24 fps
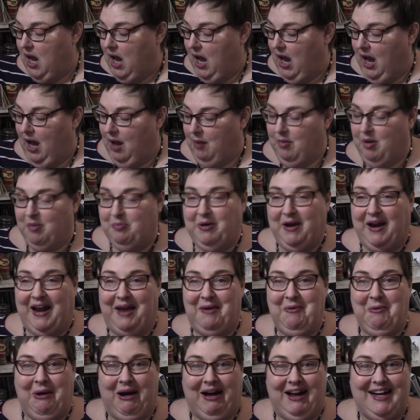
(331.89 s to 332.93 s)
um, but
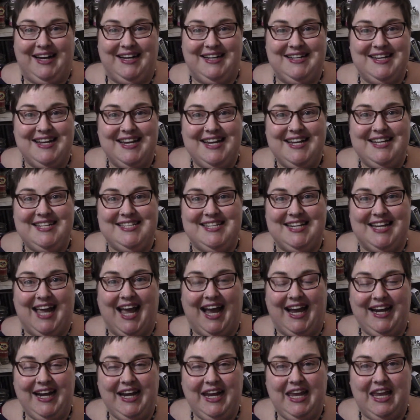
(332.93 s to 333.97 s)
I wanted to
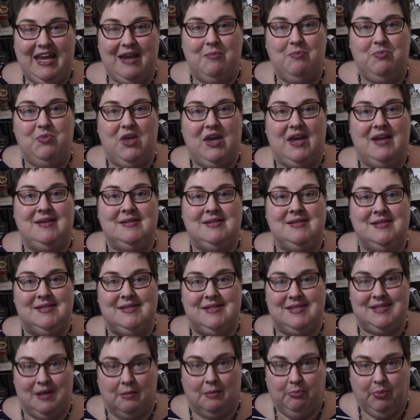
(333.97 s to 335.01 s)
kind of keep things
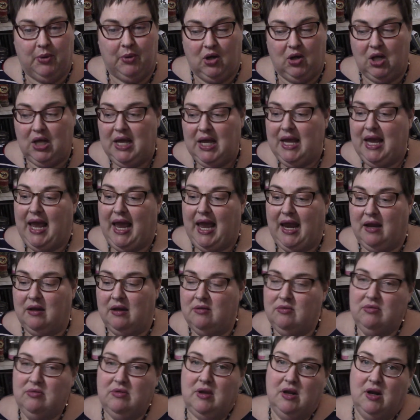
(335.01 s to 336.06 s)
simple
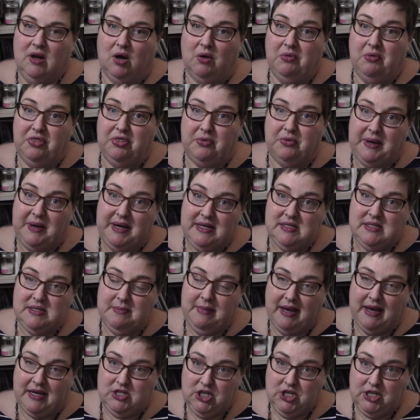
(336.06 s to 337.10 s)
and, you know, three is a
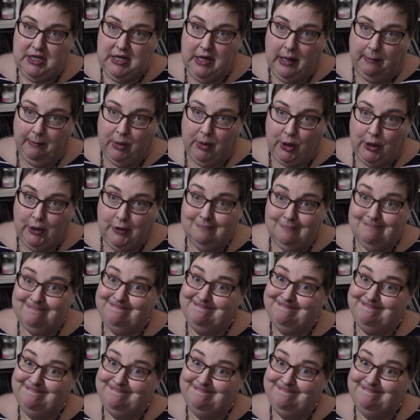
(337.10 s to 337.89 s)
magic number.